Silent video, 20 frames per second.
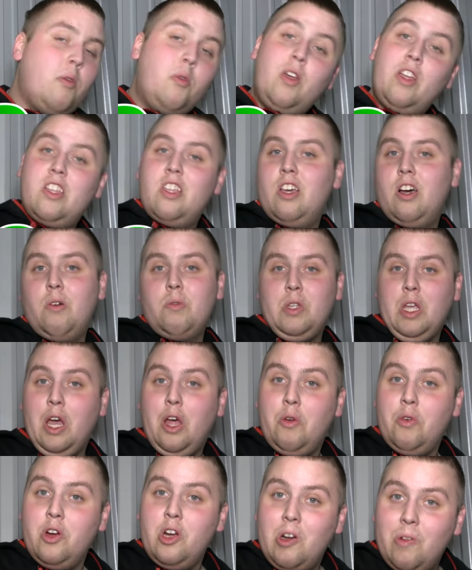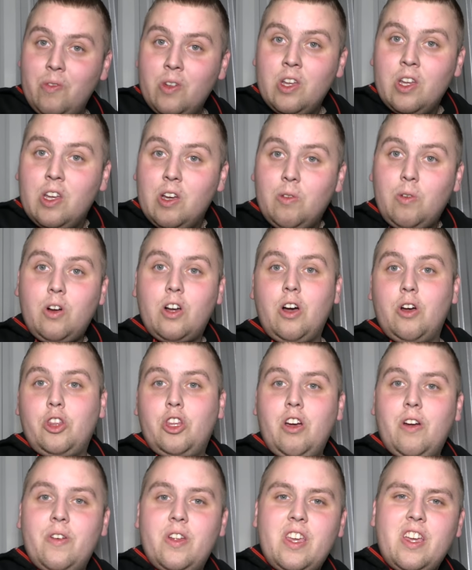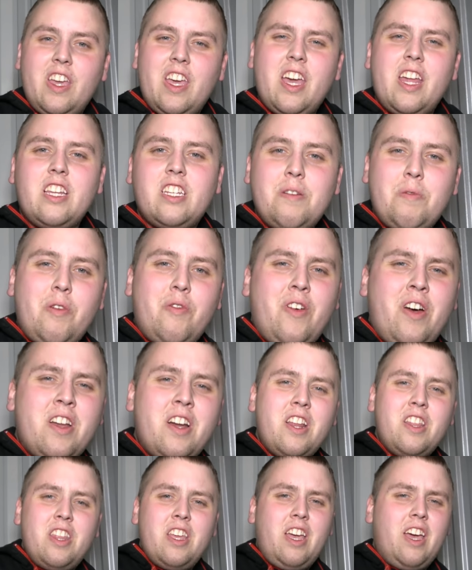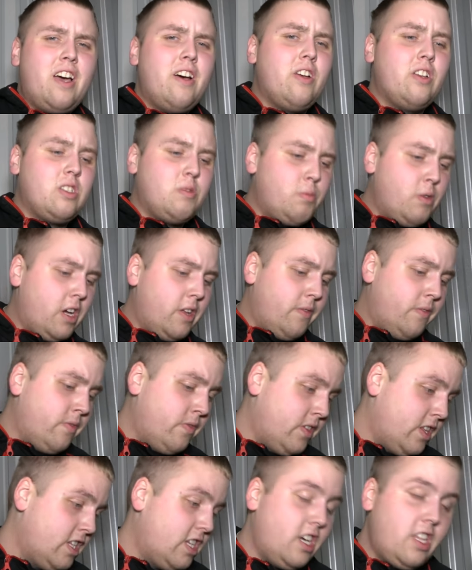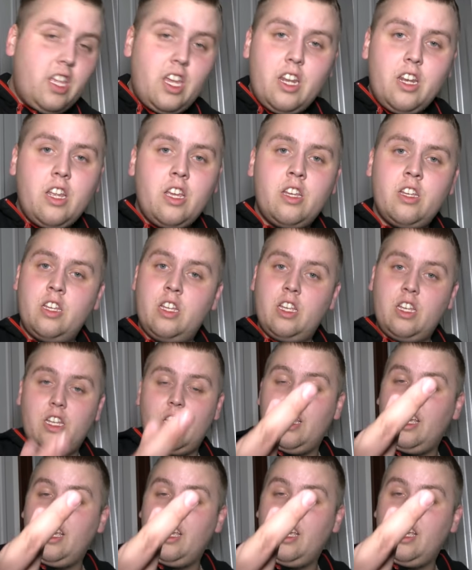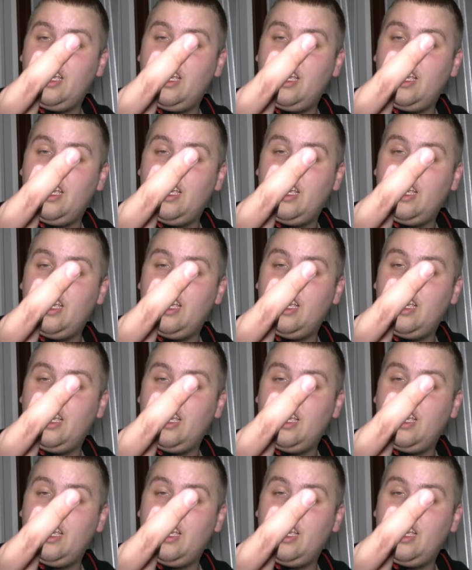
when we get to the hotel room, we'll go through everything again and see if we find anything else. But till then, I guess I'll see you then.